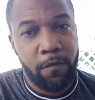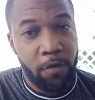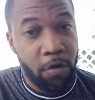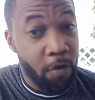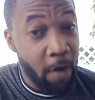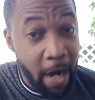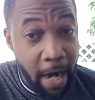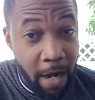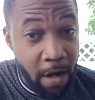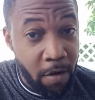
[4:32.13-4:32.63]

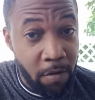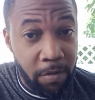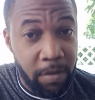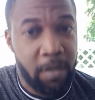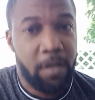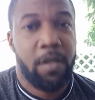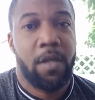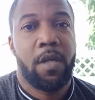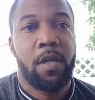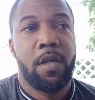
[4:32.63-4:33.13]

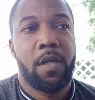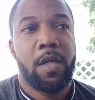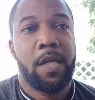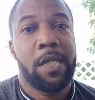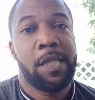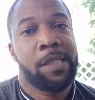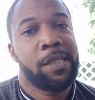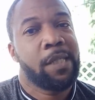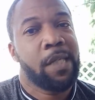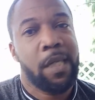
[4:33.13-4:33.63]
crowd
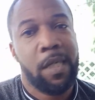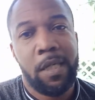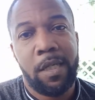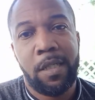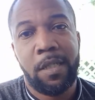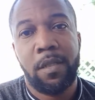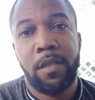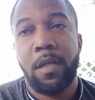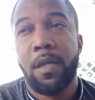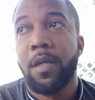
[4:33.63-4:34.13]
is
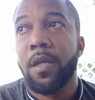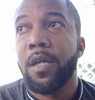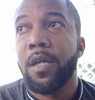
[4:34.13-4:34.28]
saying,